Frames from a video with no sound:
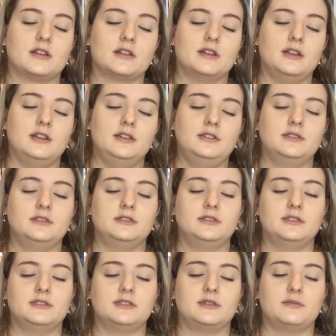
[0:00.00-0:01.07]
Okay,
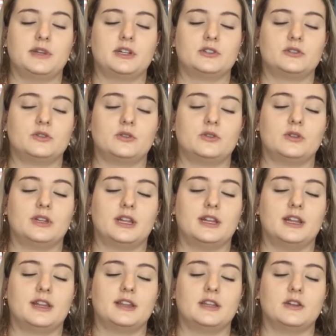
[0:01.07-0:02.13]
just to make sure that
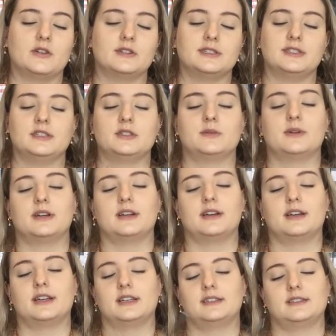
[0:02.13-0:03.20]
nothing goes into our
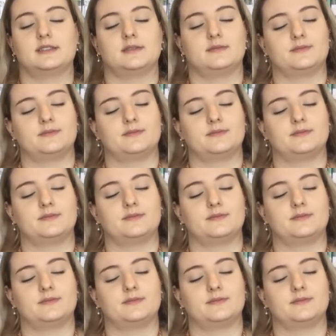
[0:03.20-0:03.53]
eyes.